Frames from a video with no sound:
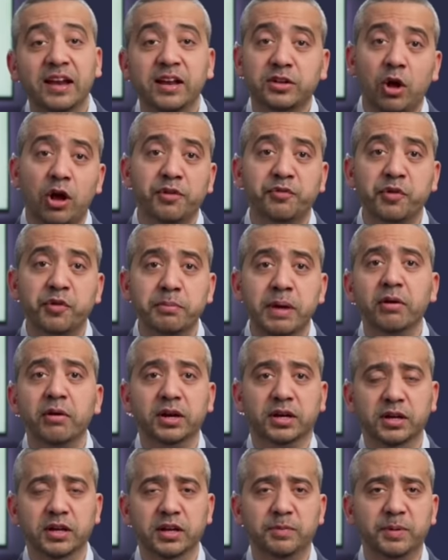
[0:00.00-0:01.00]
And it's hard for
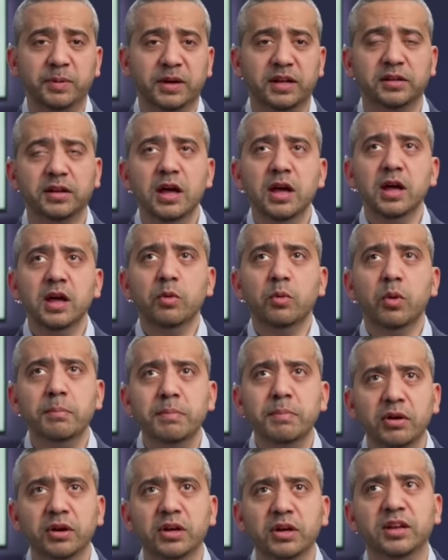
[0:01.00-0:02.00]
Americans because
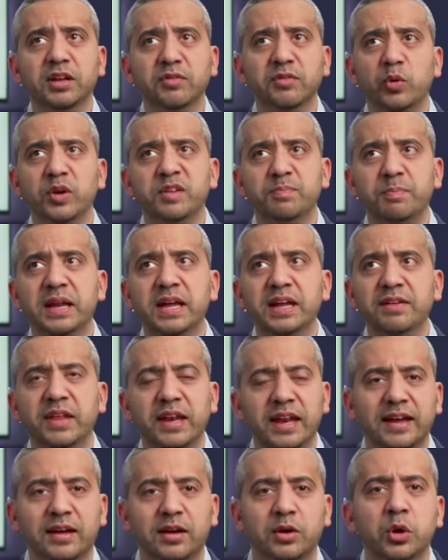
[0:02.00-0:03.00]
Americans have always believed
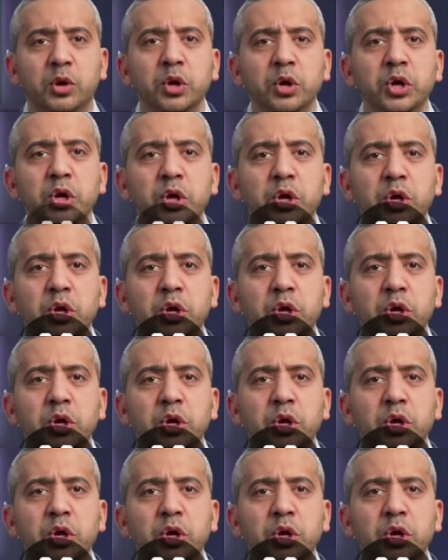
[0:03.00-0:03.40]
that it could.